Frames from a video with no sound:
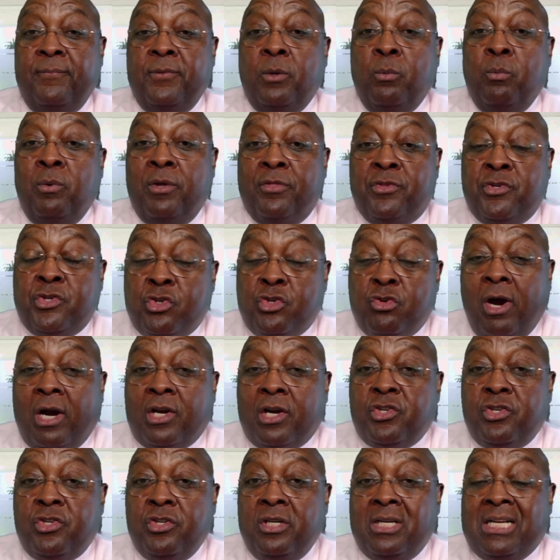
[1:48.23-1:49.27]
with
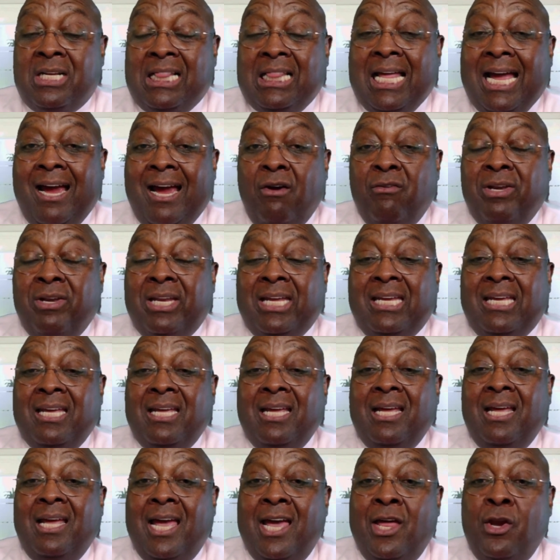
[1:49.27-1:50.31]
structure, clarity,
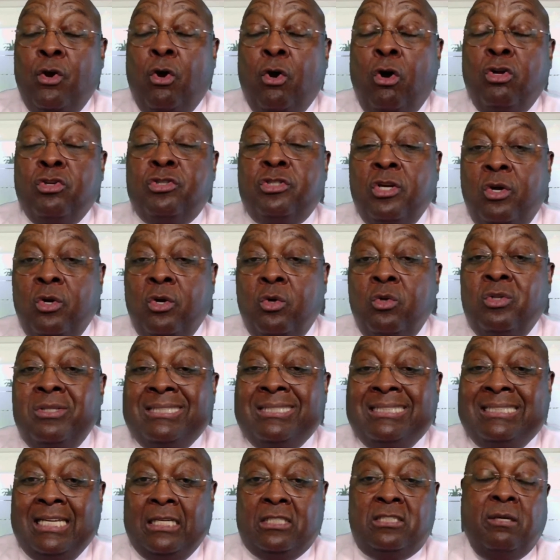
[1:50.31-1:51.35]
and also
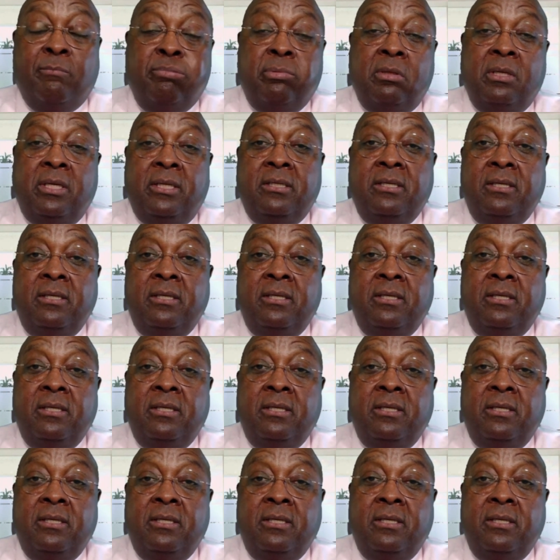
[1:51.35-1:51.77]
discipline.